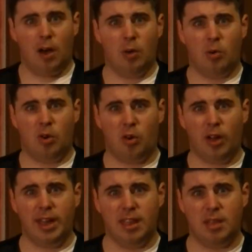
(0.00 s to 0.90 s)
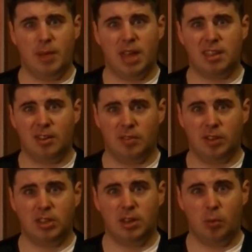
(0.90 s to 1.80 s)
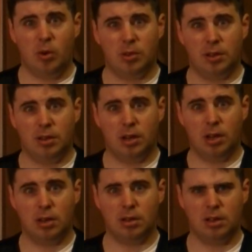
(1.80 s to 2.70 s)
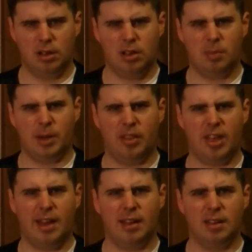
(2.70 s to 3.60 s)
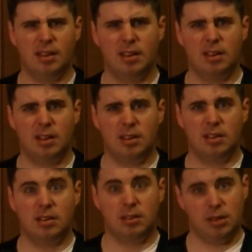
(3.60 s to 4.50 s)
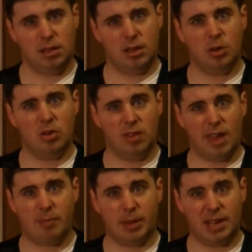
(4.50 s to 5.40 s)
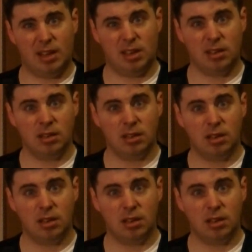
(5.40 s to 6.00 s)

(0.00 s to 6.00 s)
Oh, crikey, the Massacre of 91. I'd heard about that. Didn't know you were in that battalion.